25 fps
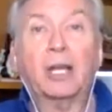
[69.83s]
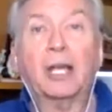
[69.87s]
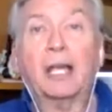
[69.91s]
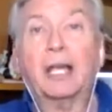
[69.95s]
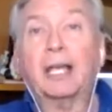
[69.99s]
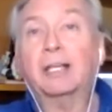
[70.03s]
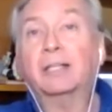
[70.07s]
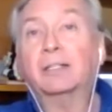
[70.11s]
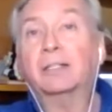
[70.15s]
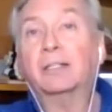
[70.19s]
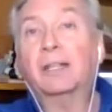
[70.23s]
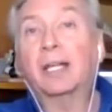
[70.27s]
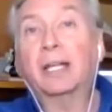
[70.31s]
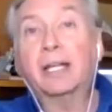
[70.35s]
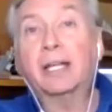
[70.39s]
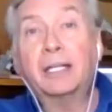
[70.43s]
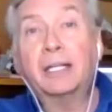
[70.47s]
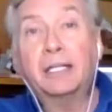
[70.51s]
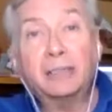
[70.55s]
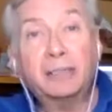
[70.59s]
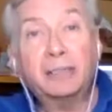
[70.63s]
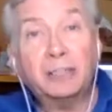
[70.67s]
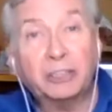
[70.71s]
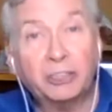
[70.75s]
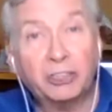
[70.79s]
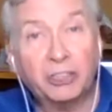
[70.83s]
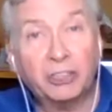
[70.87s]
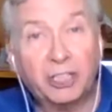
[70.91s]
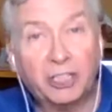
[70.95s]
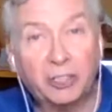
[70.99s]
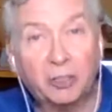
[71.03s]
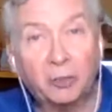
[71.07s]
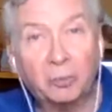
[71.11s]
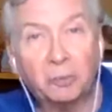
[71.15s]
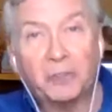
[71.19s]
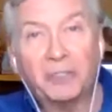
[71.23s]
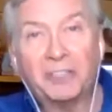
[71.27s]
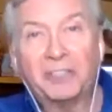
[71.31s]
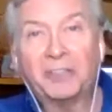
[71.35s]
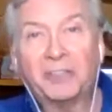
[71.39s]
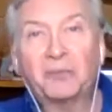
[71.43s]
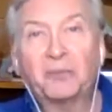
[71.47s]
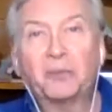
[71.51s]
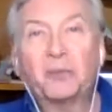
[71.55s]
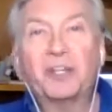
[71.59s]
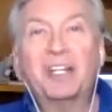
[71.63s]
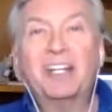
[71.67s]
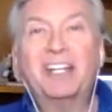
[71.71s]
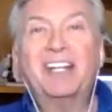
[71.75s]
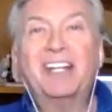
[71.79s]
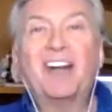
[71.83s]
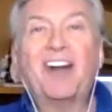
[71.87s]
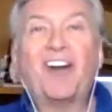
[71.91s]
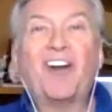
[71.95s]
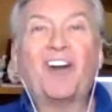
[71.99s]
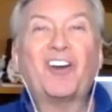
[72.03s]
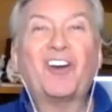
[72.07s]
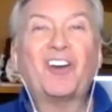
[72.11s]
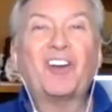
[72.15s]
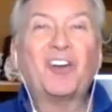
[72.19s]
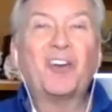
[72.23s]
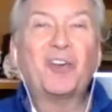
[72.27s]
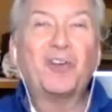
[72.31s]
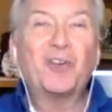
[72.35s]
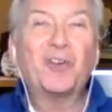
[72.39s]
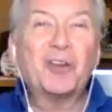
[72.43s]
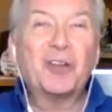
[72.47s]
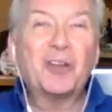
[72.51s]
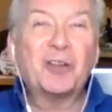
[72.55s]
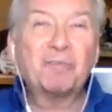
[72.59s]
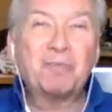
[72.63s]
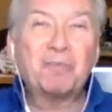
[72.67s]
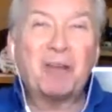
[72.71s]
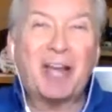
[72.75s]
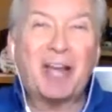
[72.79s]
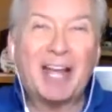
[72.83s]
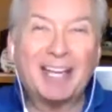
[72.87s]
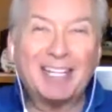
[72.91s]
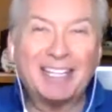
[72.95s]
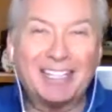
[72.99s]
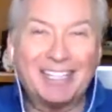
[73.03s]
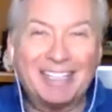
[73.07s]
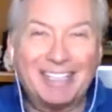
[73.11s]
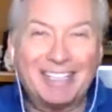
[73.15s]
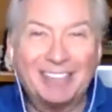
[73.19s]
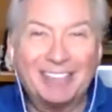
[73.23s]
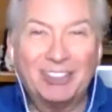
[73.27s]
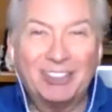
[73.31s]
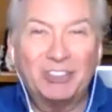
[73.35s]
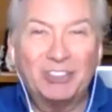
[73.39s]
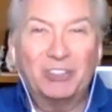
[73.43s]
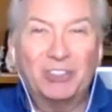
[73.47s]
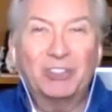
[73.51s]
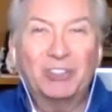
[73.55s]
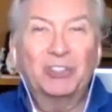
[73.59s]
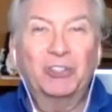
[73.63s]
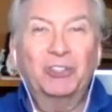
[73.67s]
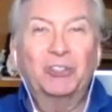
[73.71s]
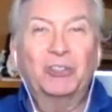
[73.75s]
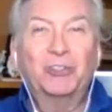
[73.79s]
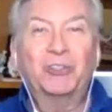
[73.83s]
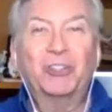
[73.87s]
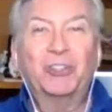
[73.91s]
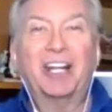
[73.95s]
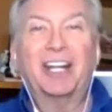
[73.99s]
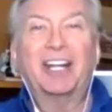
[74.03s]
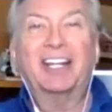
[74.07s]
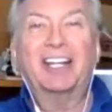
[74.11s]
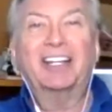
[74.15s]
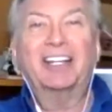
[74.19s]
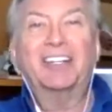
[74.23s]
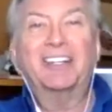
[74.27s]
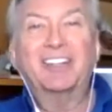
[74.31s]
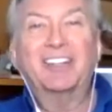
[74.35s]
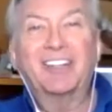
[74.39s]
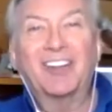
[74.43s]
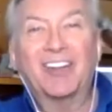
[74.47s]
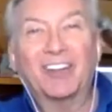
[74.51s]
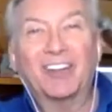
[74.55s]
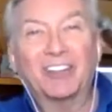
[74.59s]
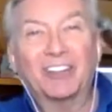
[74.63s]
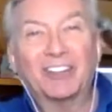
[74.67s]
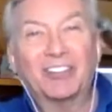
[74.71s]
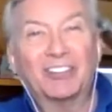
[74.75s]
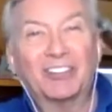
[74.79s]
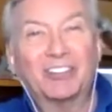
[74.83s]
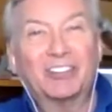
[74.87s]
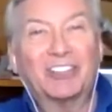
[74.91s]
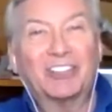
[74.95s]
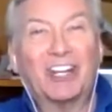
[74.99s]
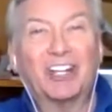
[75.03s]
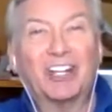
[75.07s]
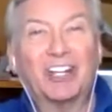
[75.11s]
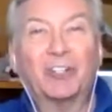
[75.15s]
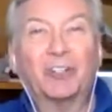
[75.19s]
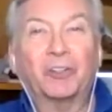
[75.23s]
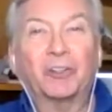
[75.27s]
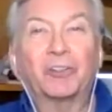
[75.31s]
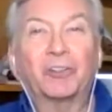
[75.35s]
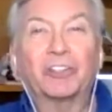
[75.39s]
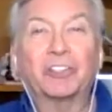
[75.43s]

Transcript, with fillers: And ladies and gentlemen, we are going back into another cycle.